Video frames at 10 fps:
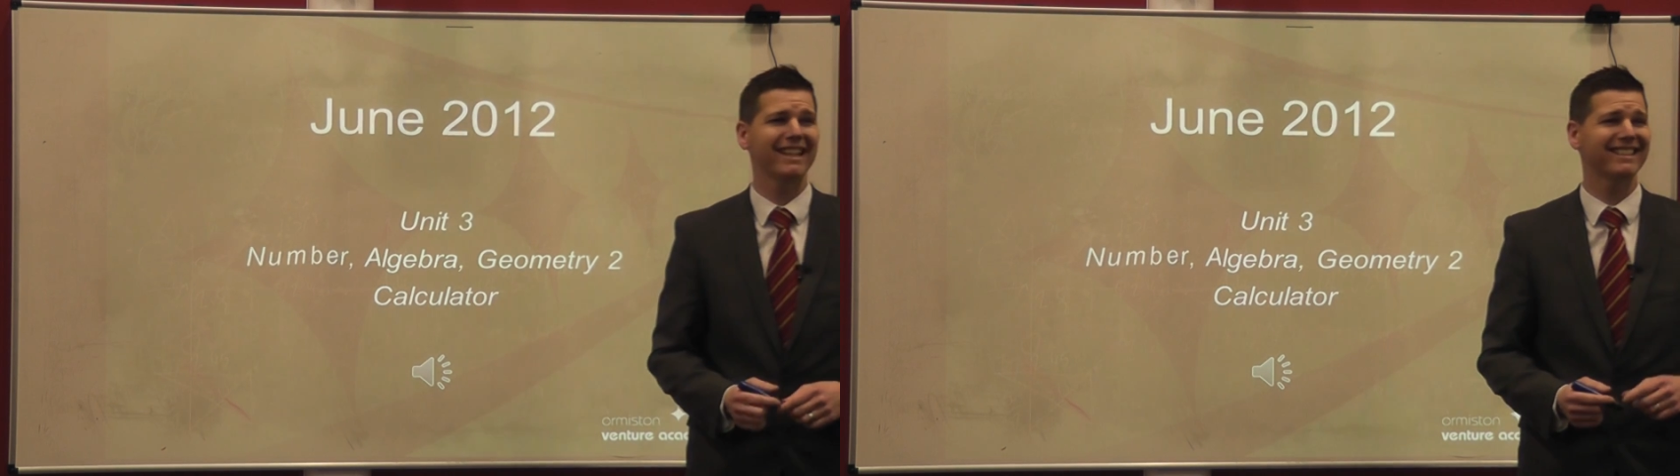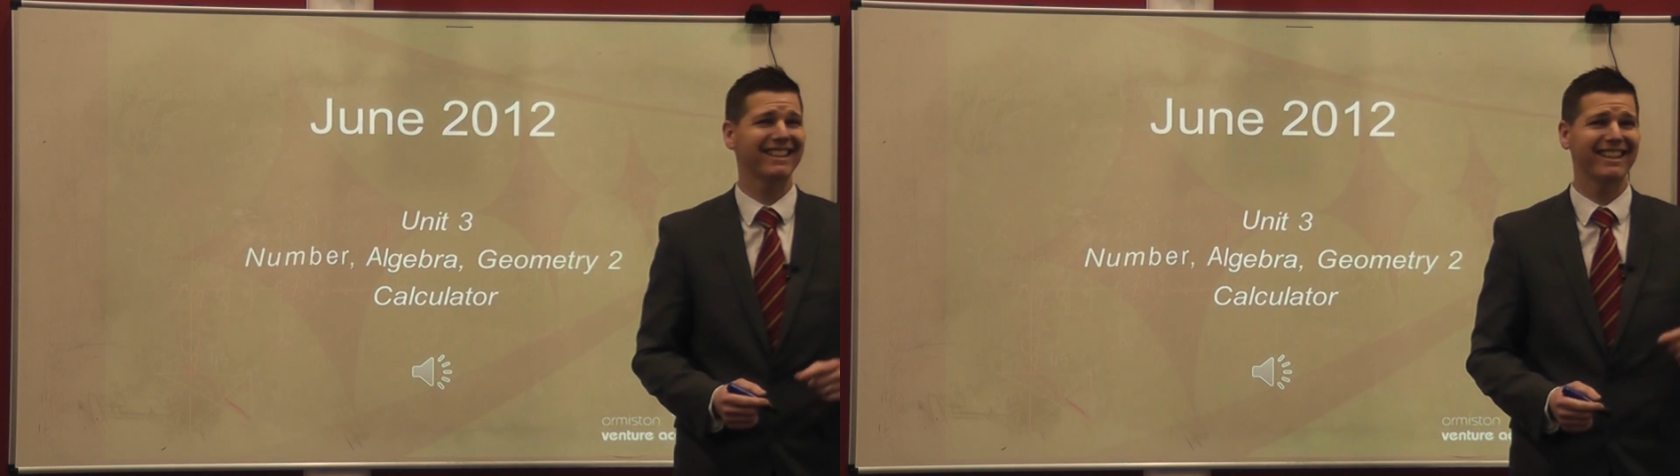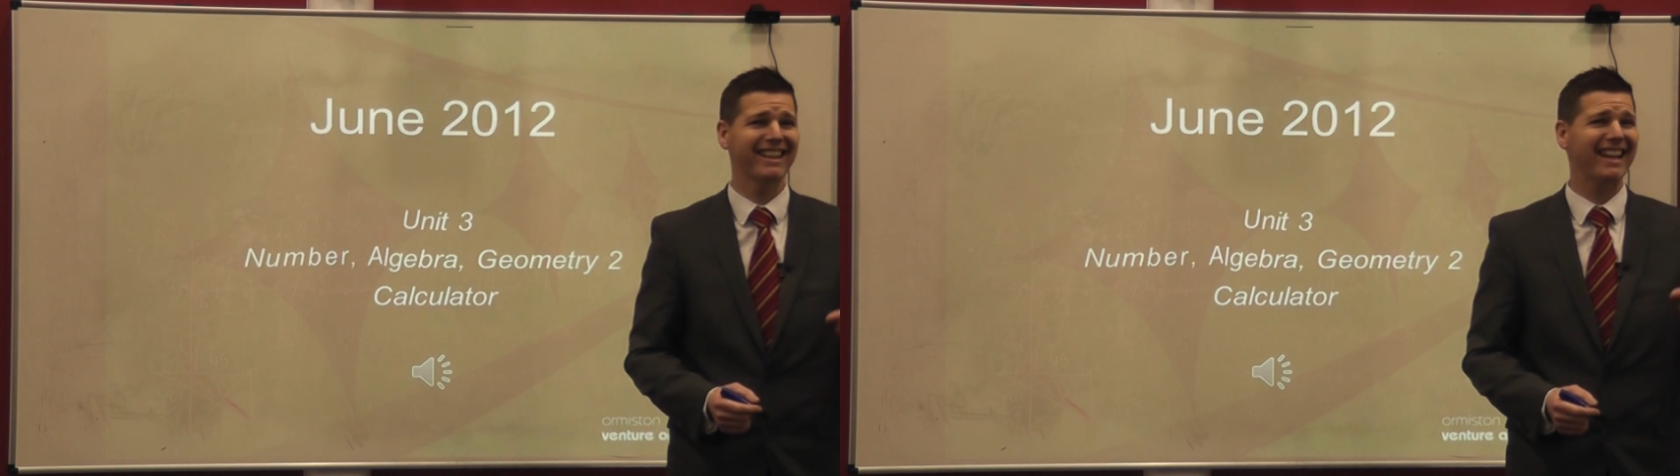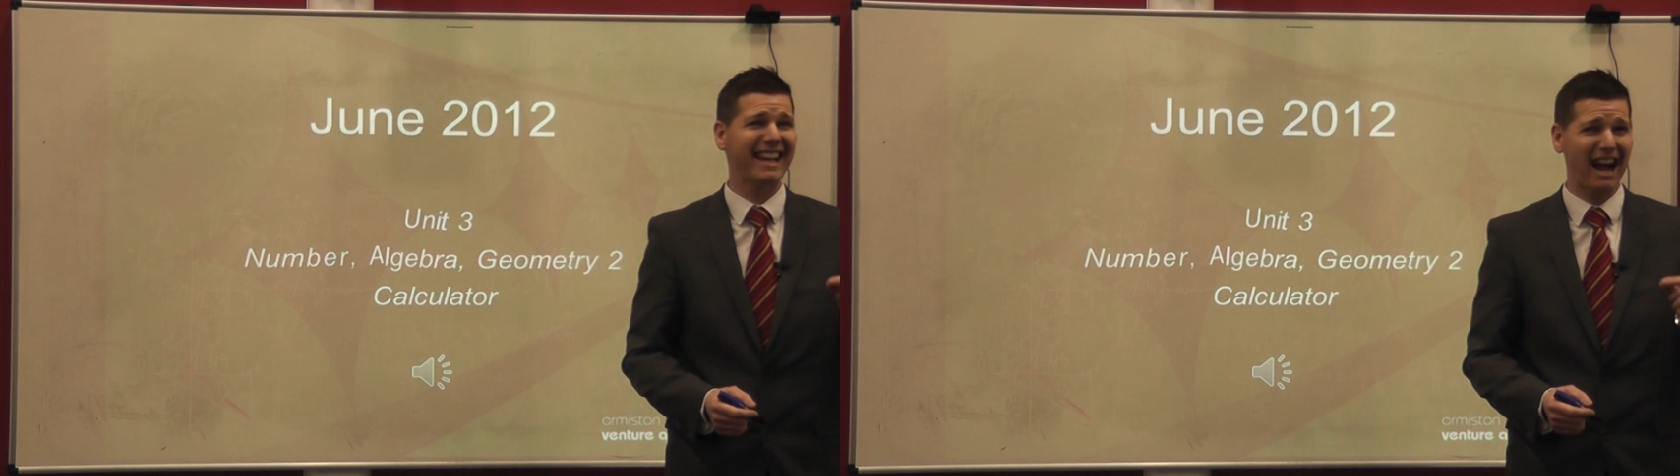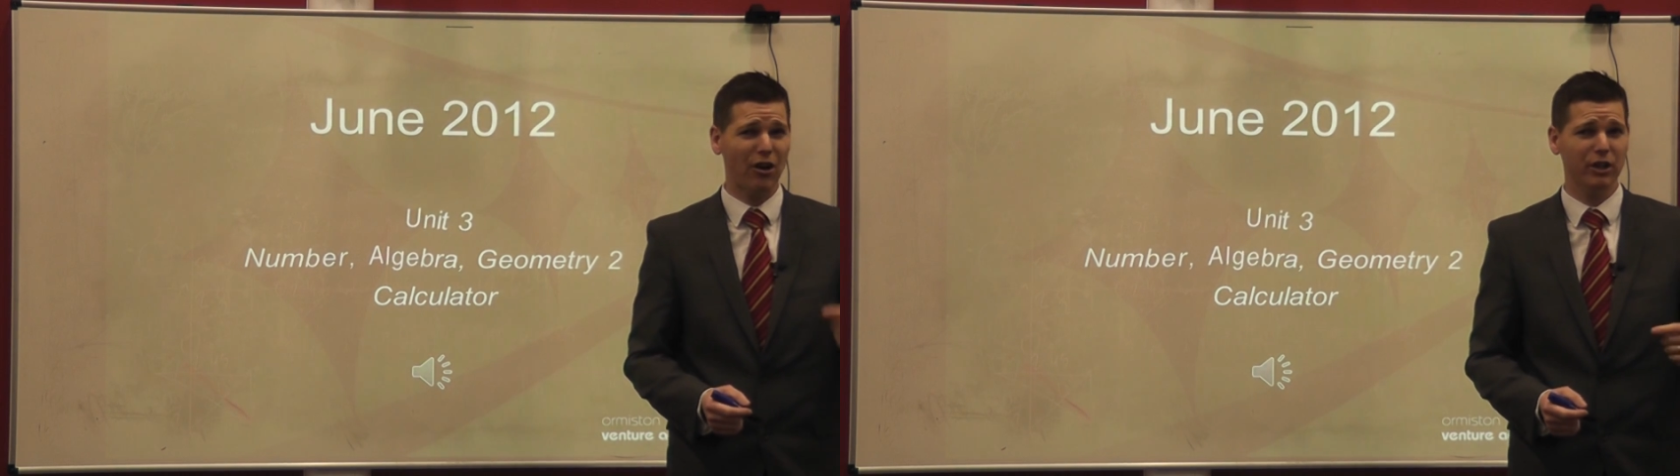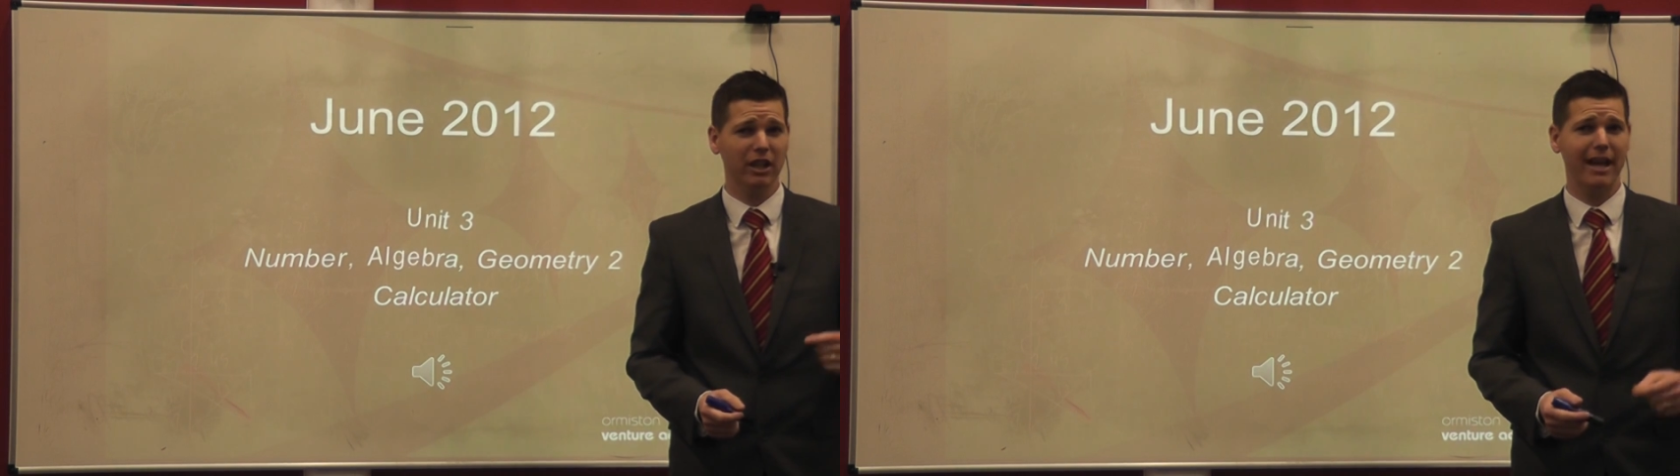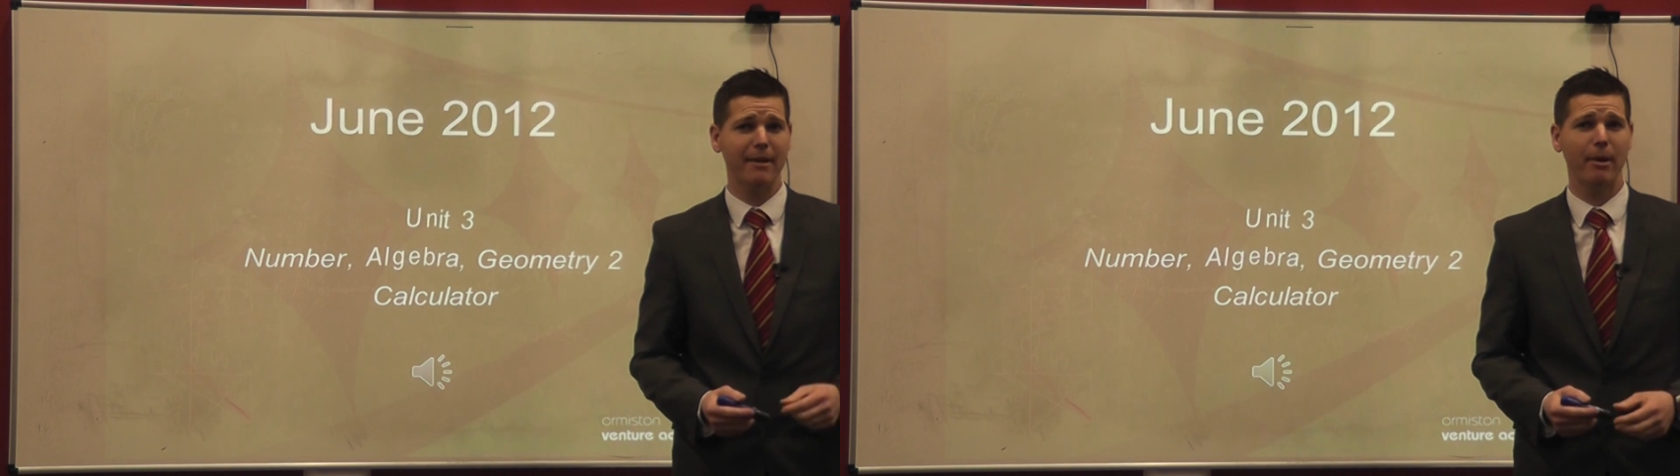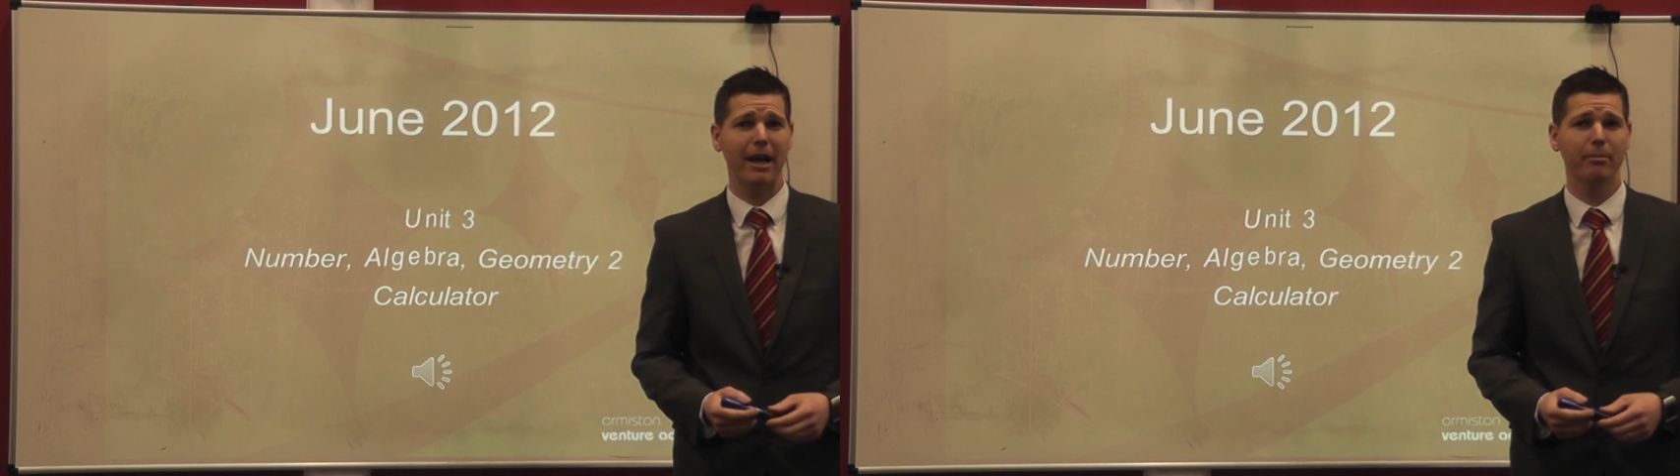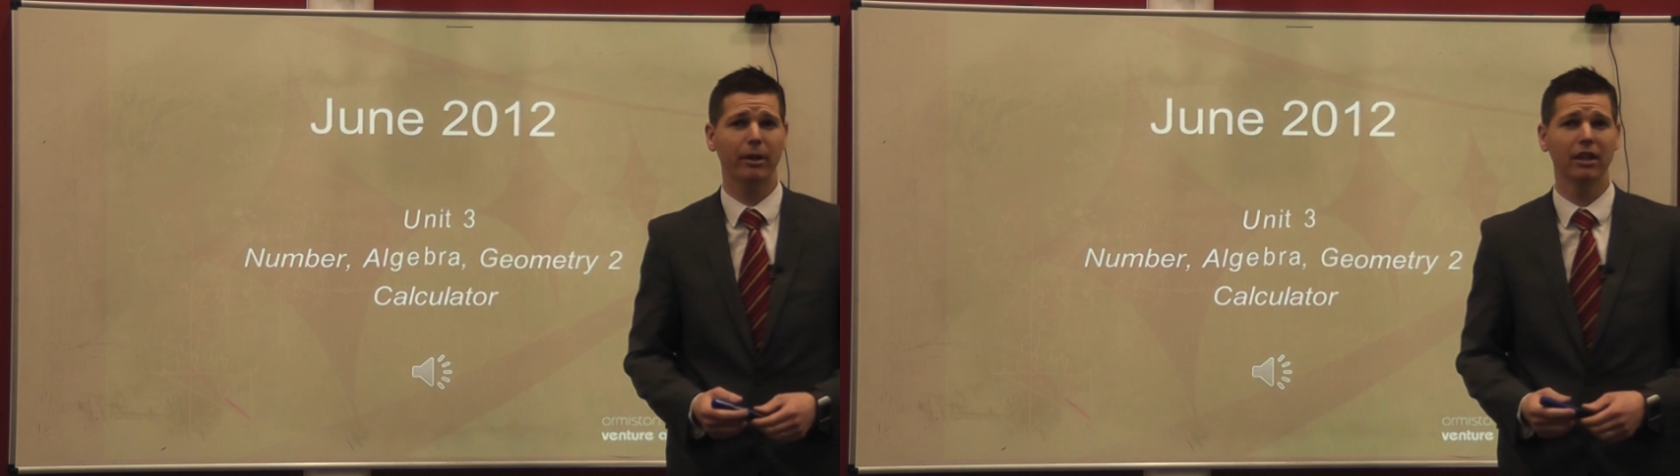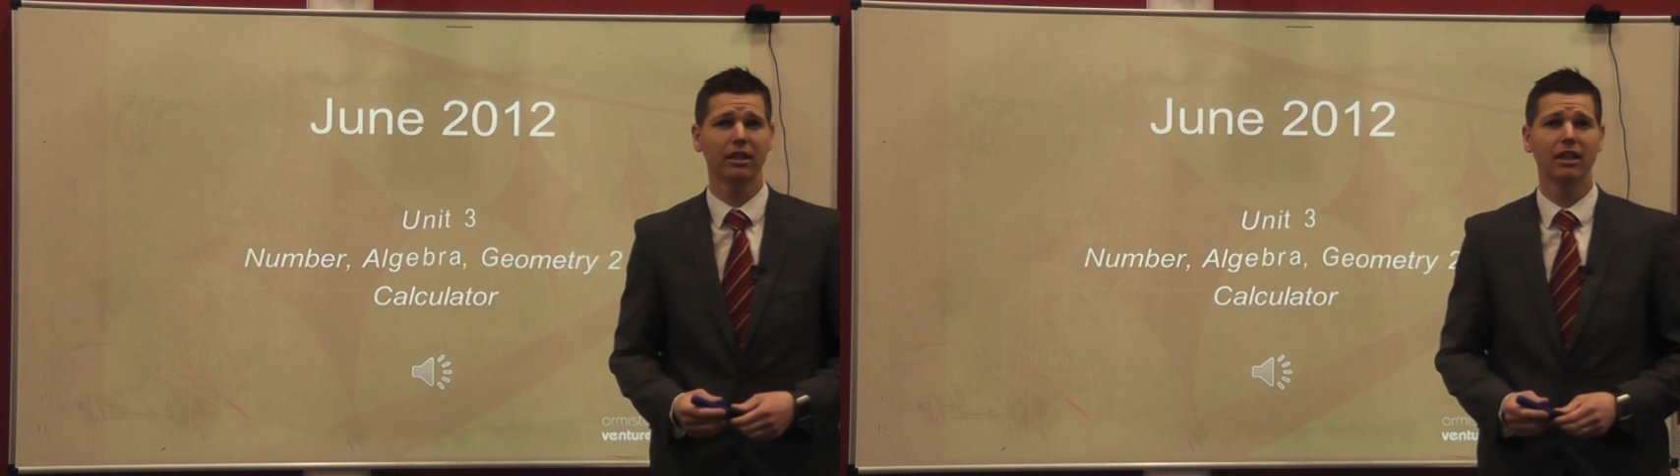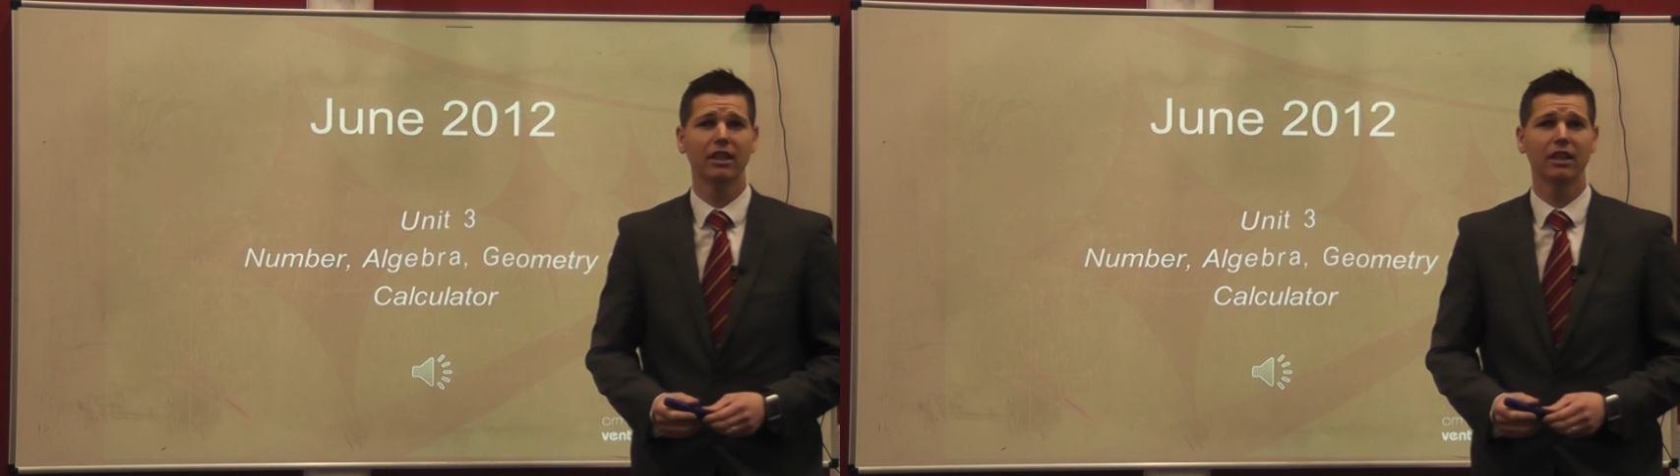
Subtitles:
It's a calculator paper,